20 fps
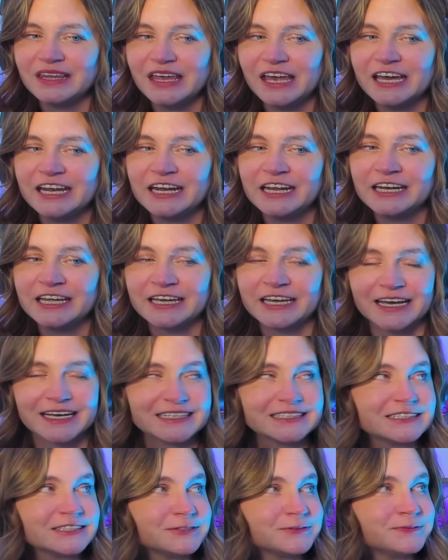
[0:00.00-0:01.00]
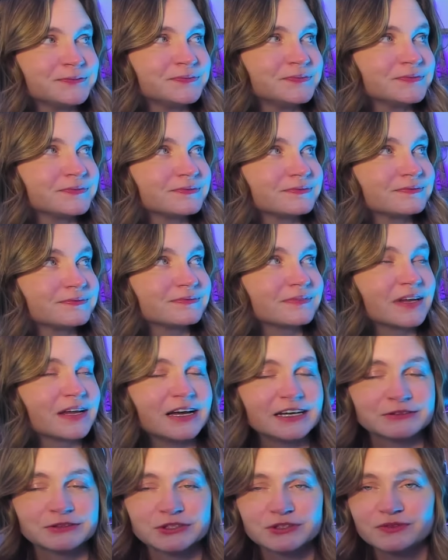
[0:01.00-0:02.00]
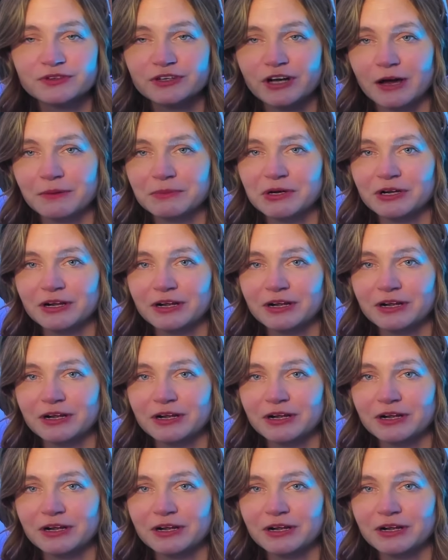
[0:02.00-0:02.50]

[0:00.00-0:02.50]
In any case, that was a phenomenal